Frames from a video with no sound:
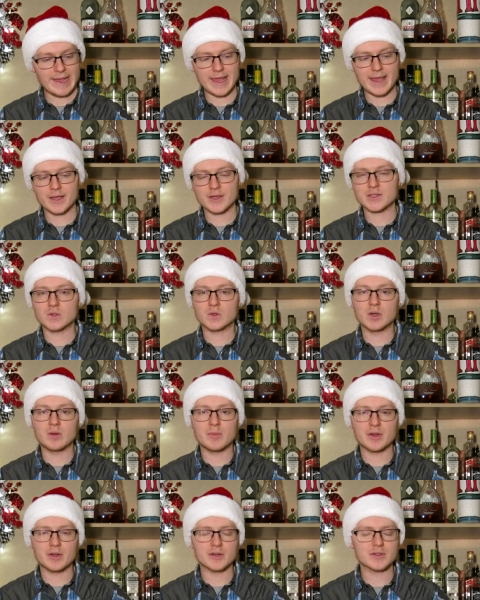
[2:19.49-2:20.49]
Angostura
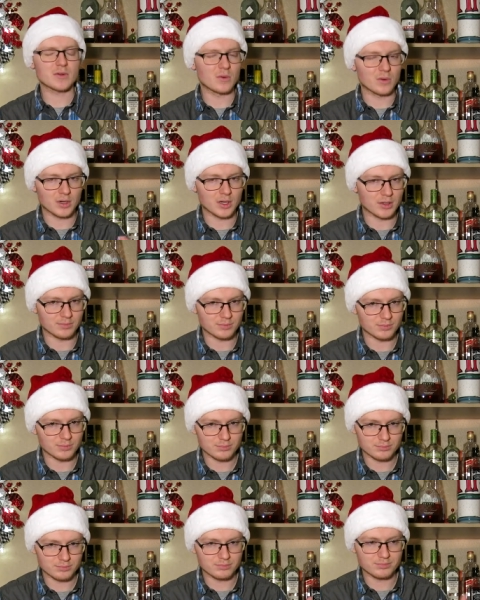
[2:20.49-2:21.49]
bitters, or
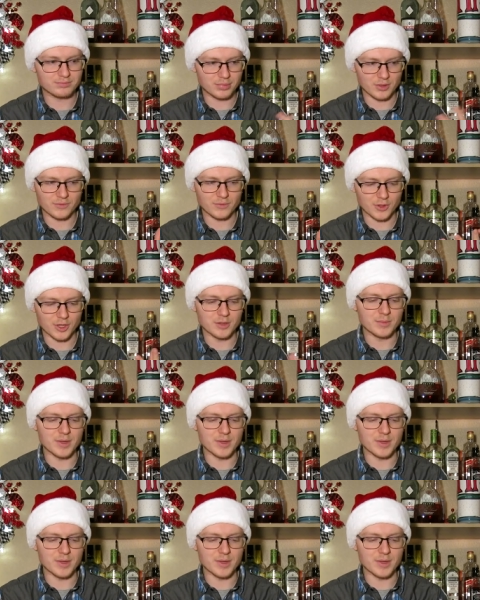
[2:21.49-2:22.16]
preferred